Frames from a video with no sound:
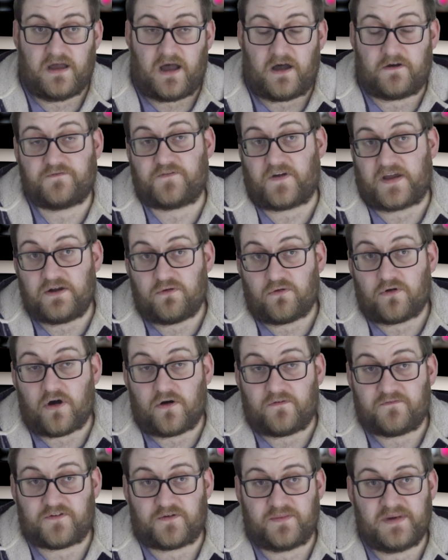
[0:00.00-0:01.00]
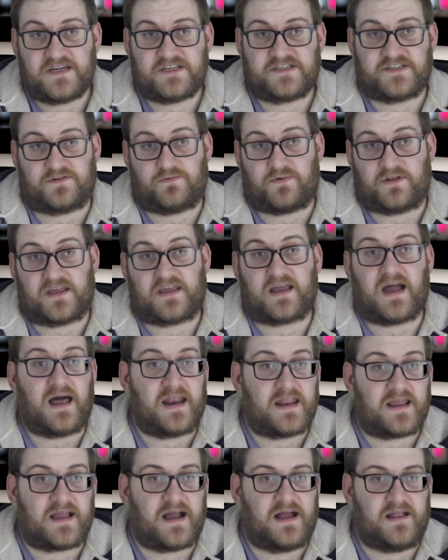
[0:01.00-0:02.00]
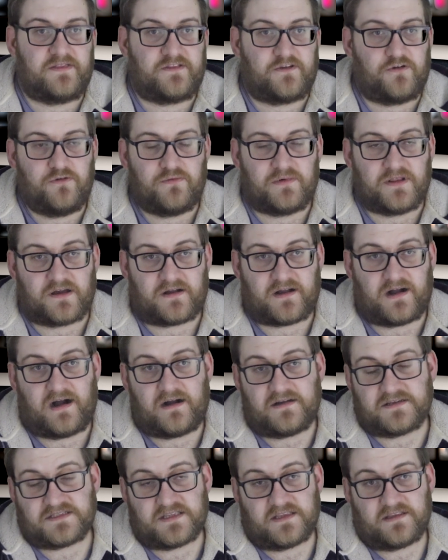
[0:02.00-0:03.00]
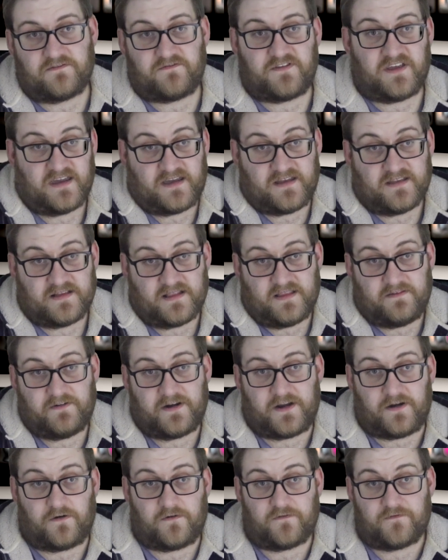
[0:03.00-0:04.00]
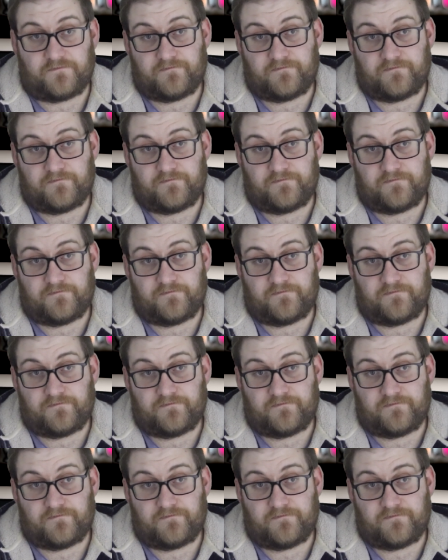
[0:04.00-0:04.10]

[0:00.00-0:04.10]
a final confirmation of what they can and can't do with the cars that they've taken delivery of.